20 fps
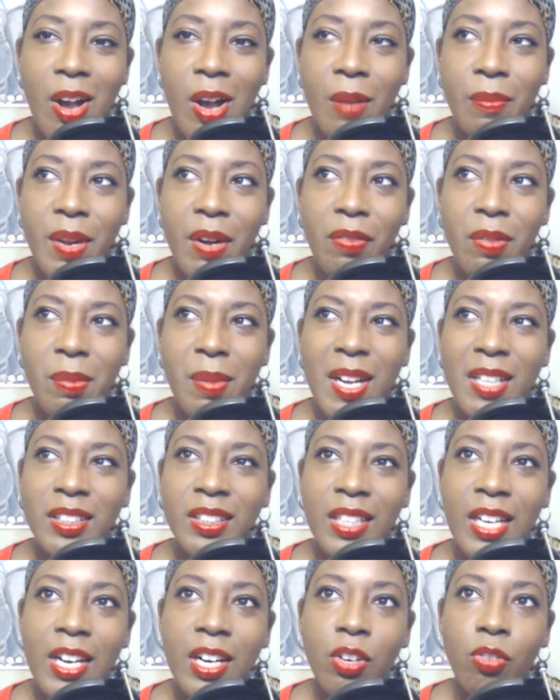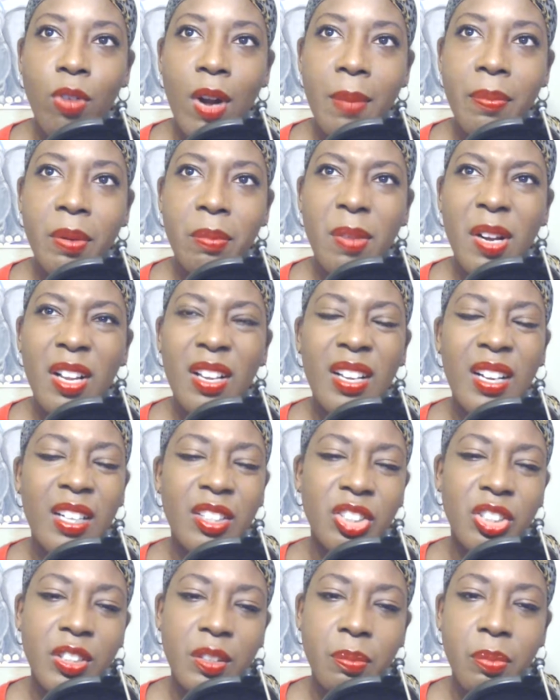Everybody's kind of griping
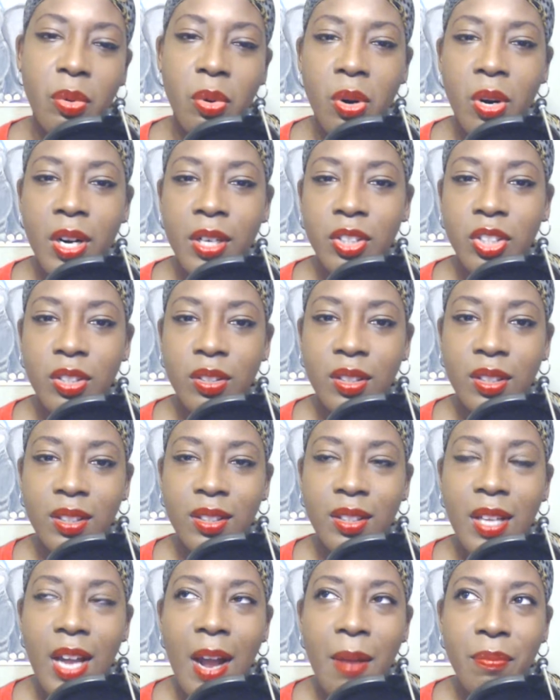about, oh, she's boring, she's this.